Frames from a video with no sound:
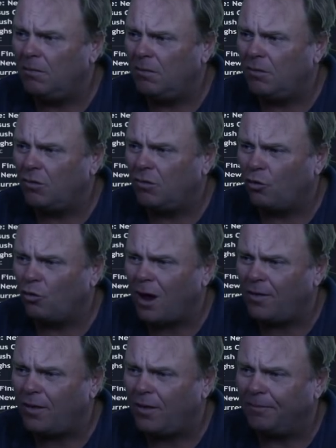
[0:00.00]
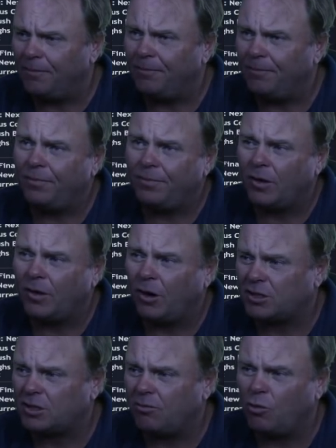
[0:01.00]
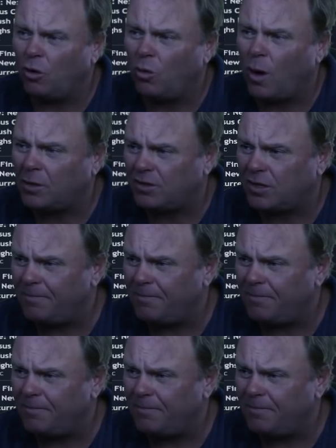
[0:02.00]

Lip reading: Right there on a smaller wave set.